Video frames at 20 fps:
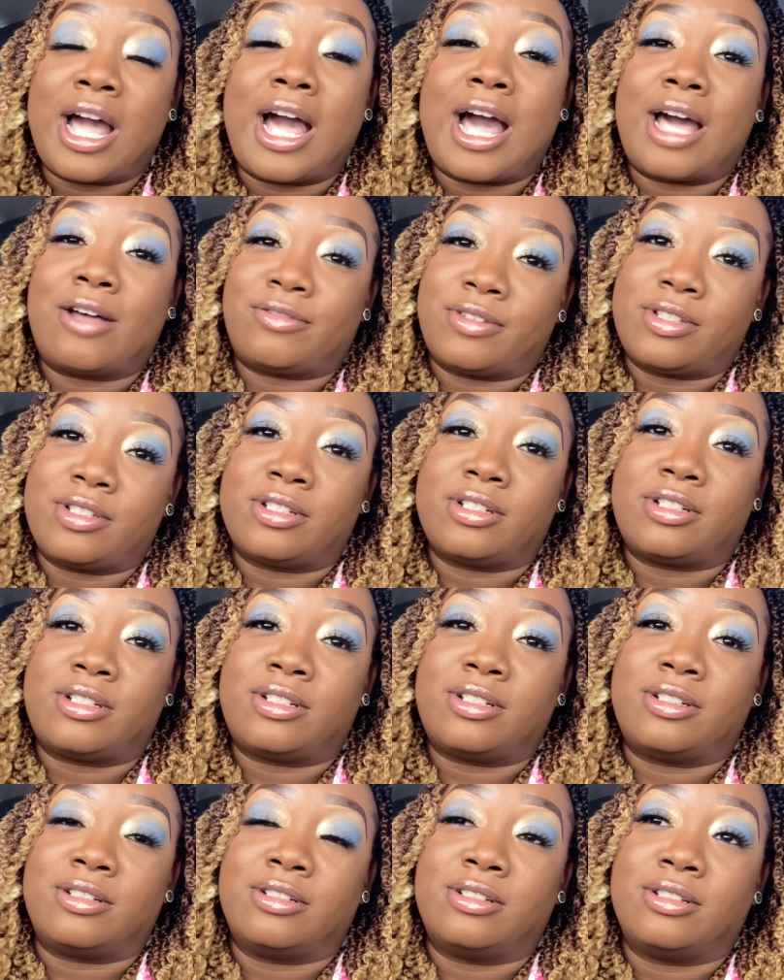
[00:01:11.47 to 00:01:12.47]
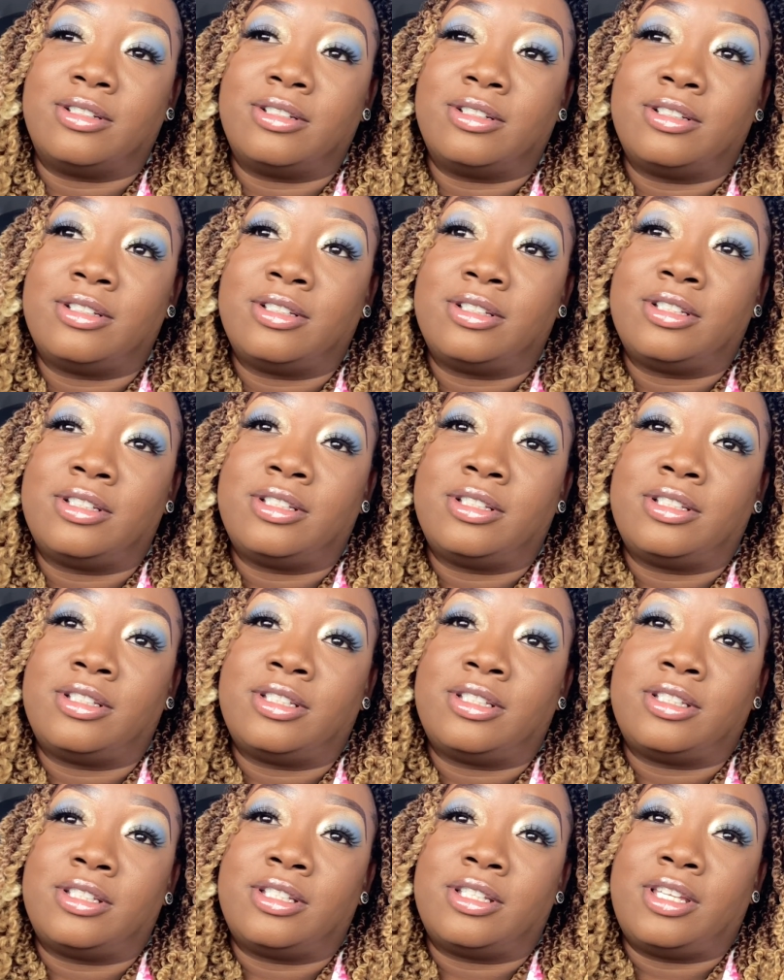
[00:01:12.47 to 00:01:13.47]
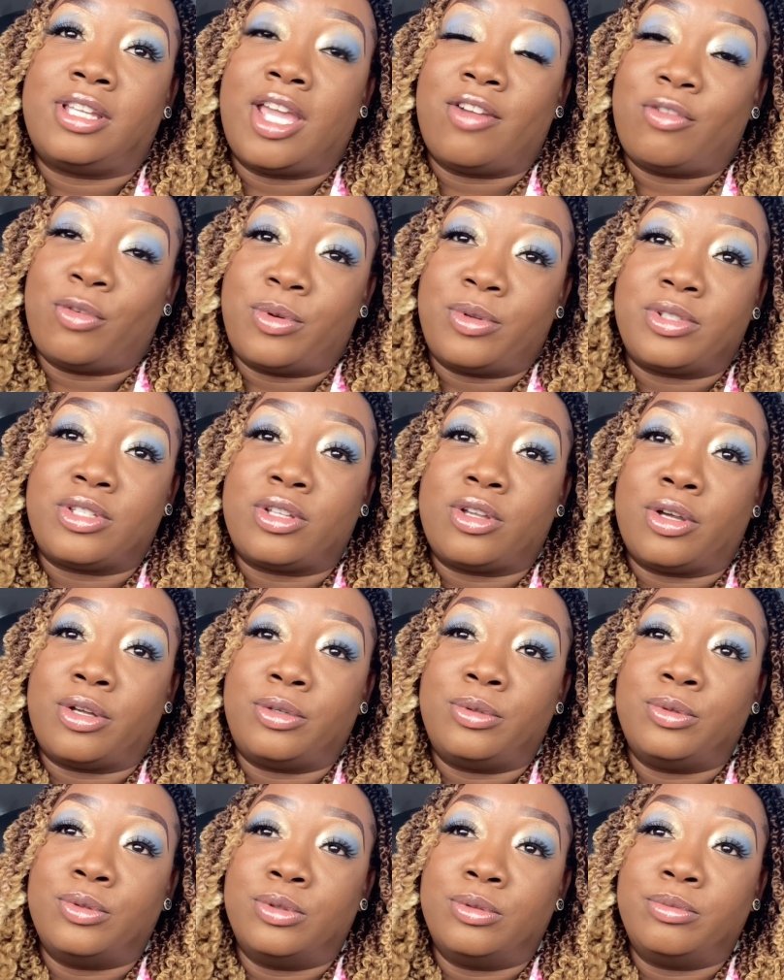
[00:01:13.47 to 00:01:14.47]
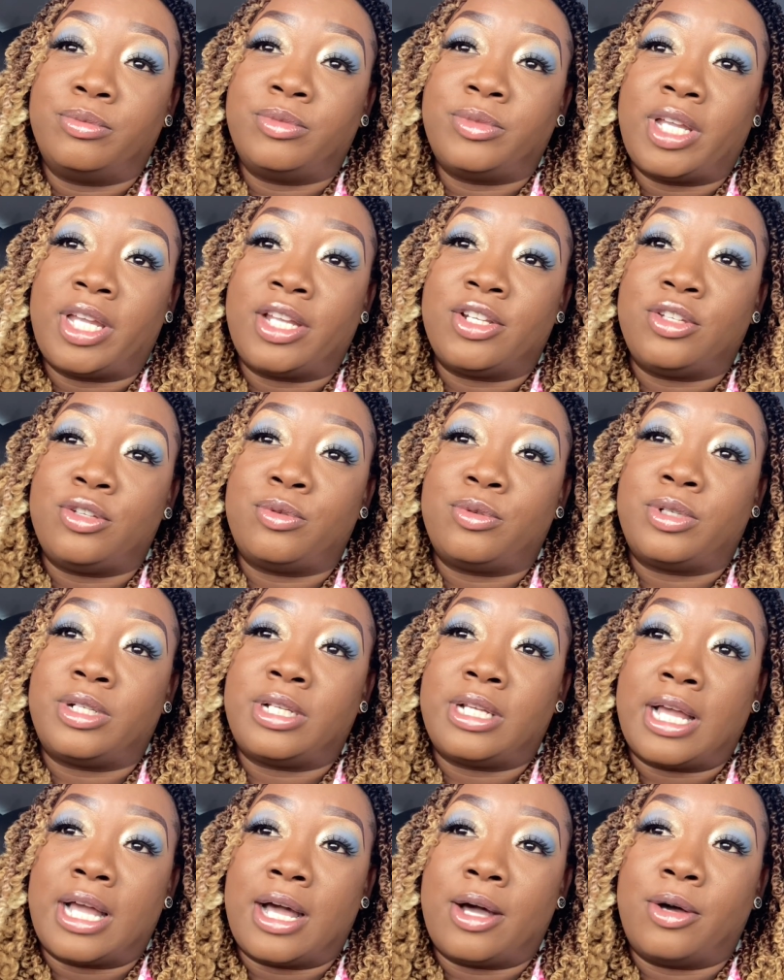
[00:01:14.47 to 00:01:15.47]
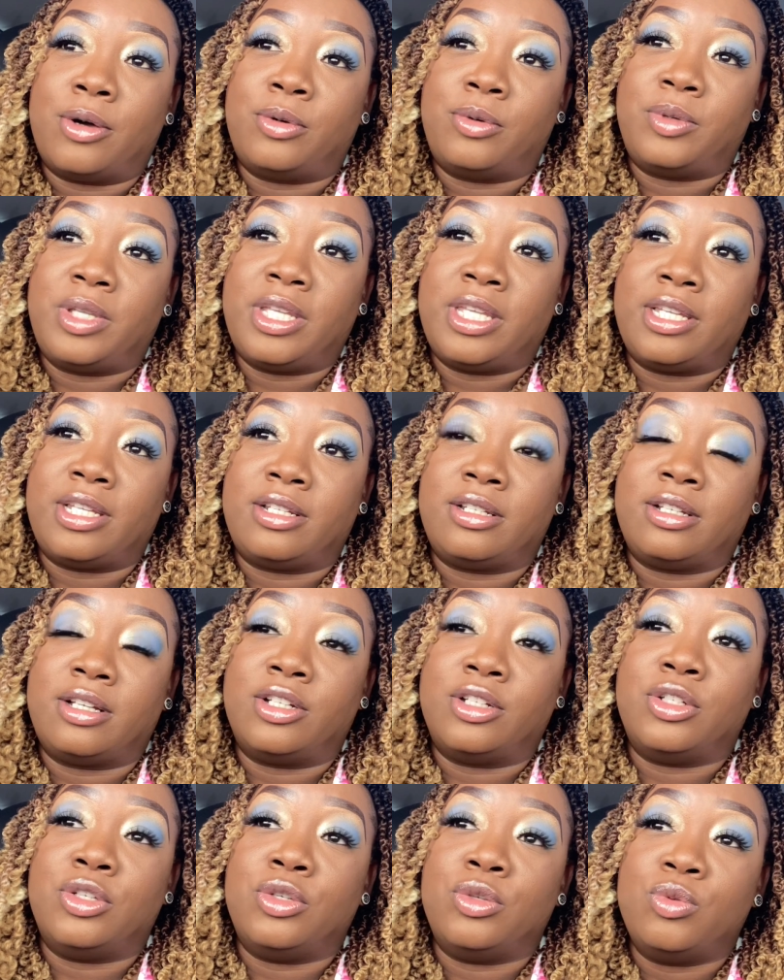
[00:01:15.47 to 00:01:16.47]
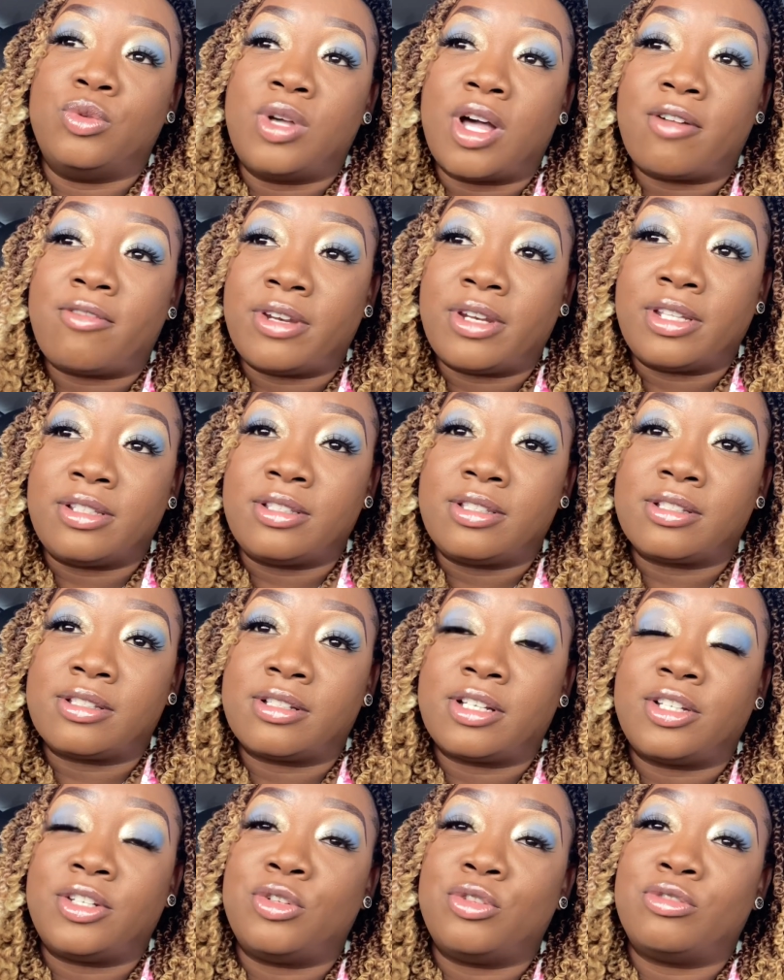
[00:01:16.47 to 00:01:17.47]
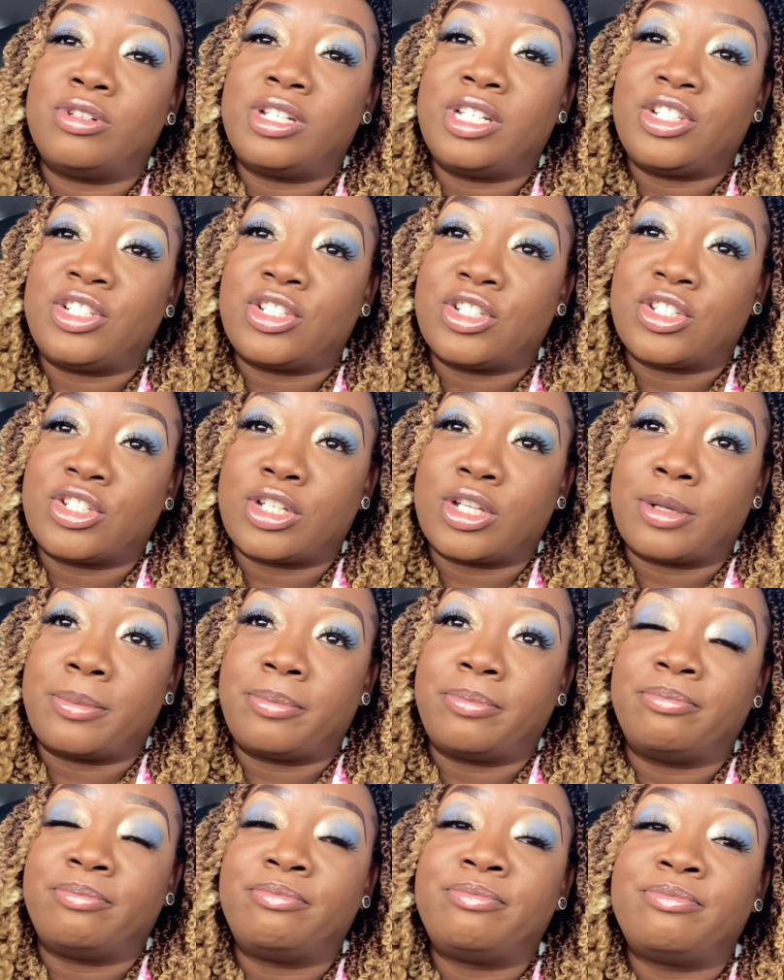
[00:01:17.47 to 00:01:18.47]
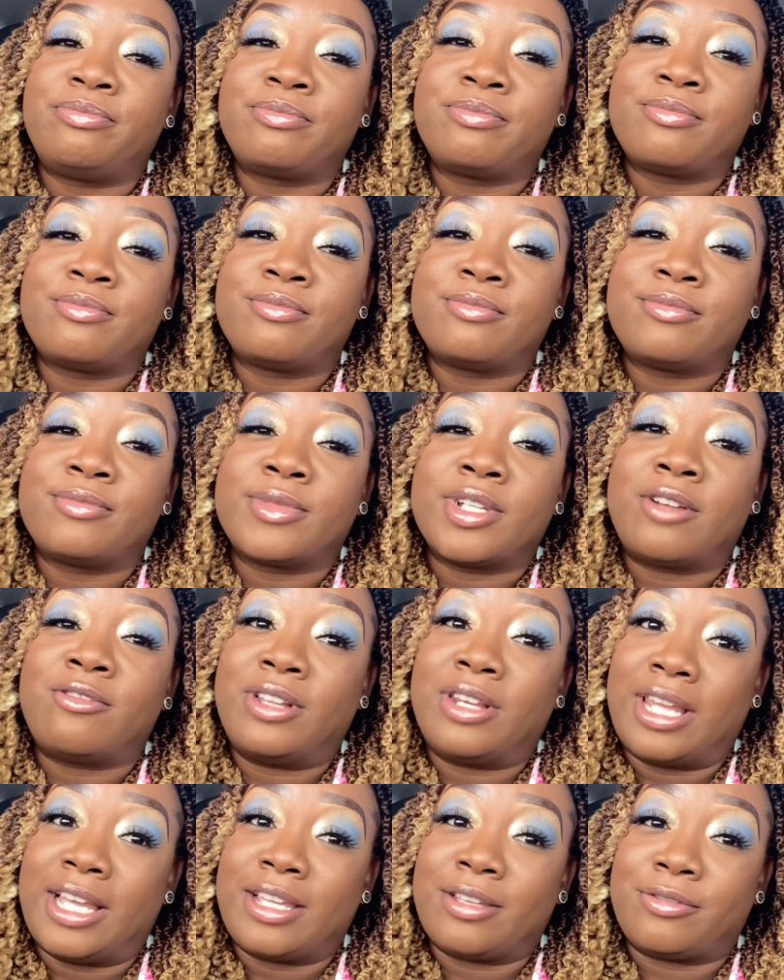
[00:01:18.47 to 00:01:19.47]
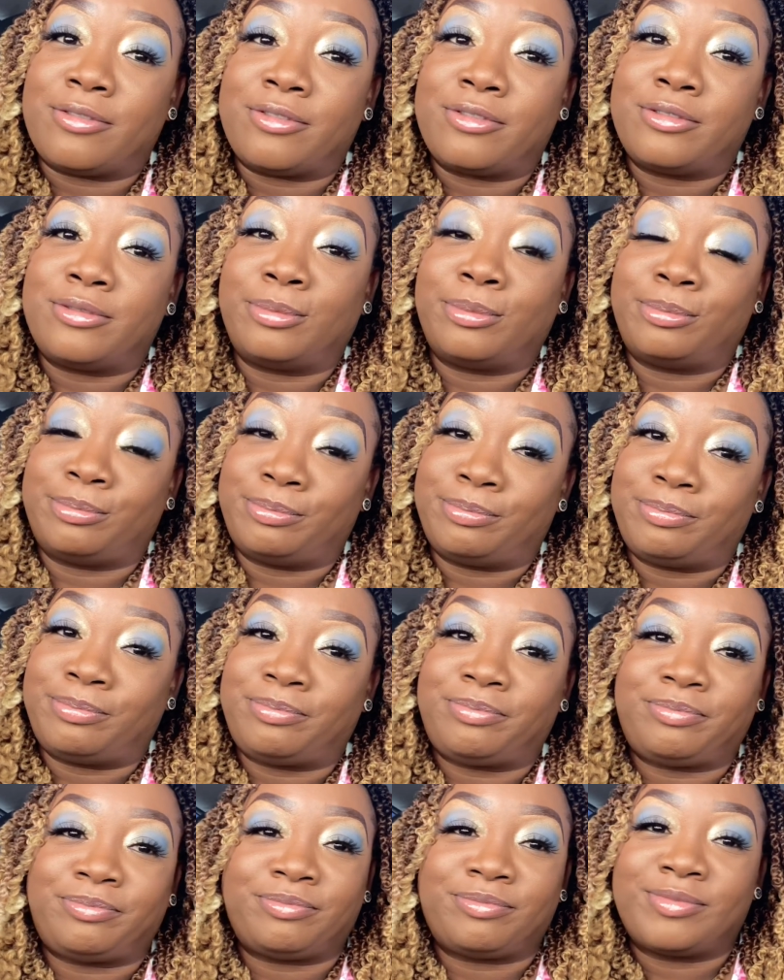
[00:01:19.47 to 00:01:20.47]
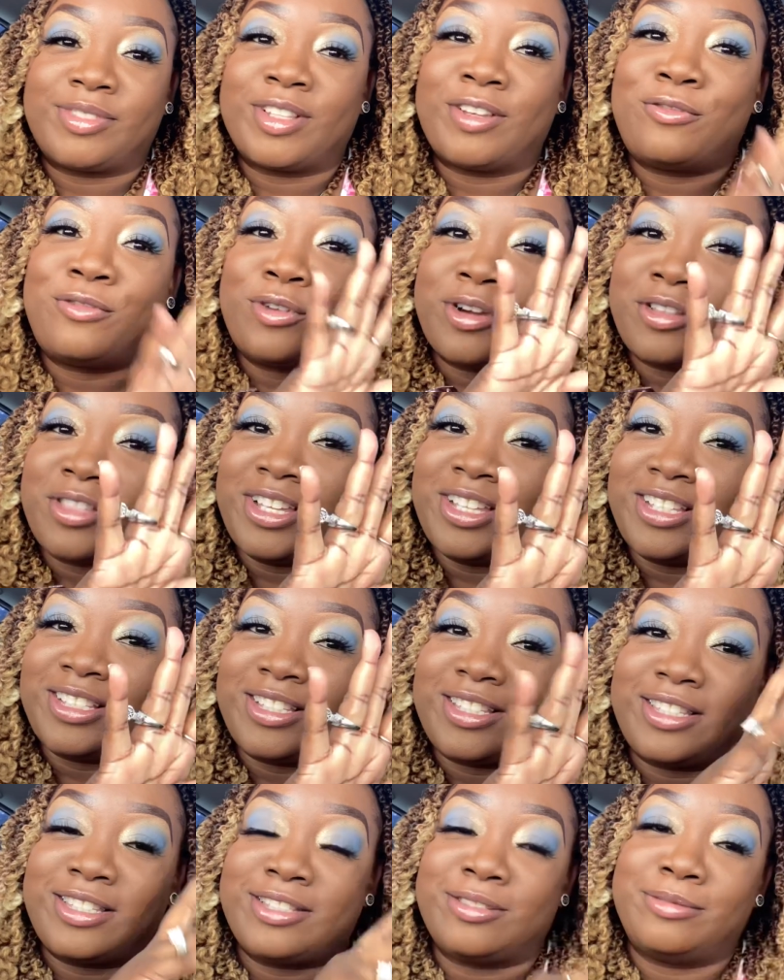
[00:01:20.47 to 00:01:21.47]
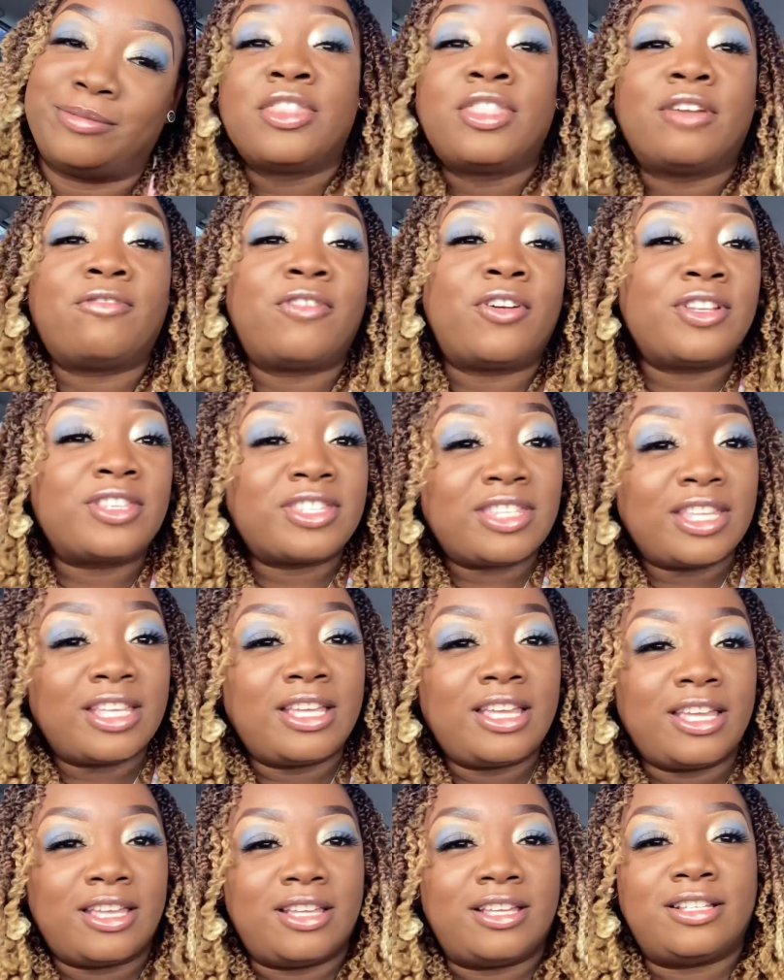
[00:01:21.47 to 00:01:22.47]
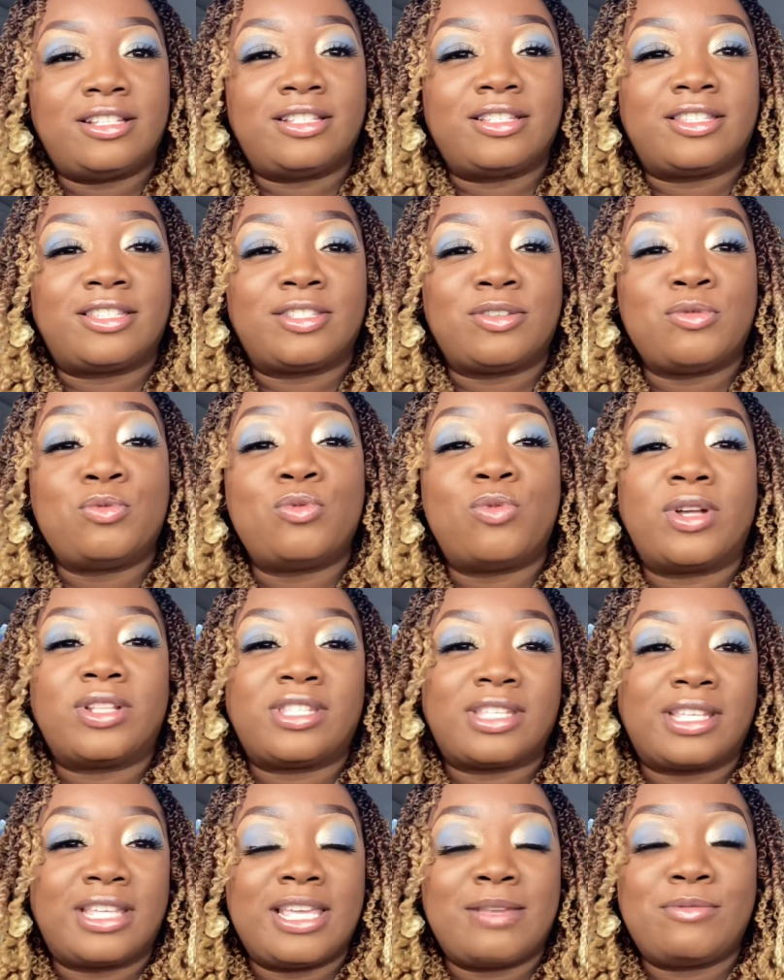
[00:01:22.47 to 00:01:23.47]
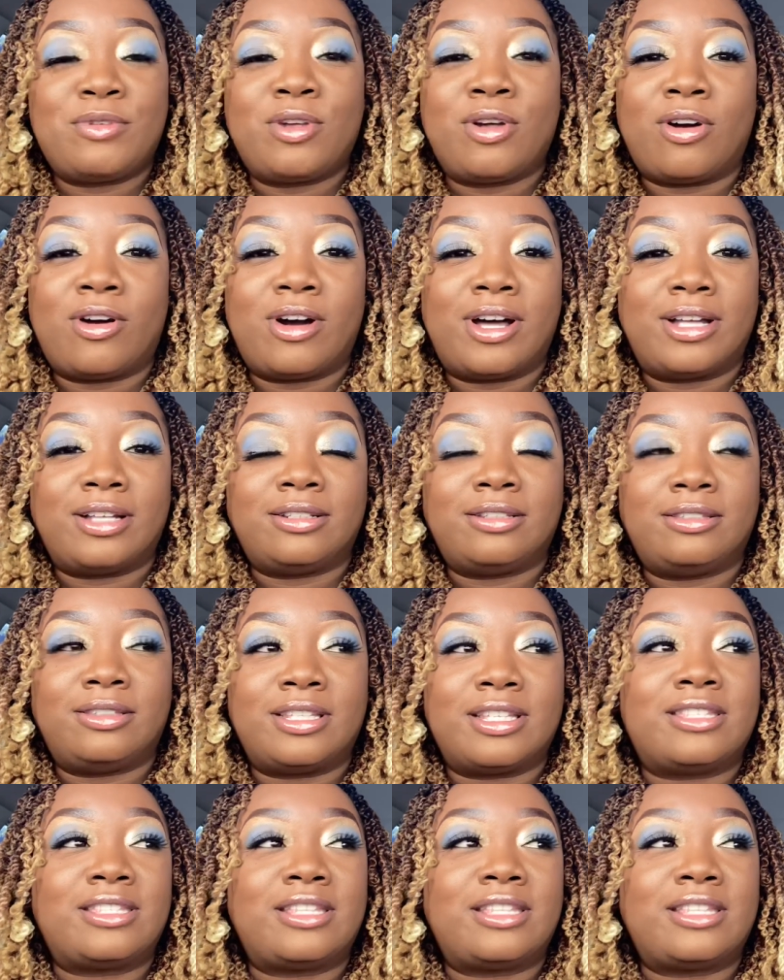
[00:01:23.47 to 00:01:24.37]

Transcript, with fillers: after everyone's gone home and you are now in a new covenant, a new relationship for life. Four things. The first thing is you want to keep God the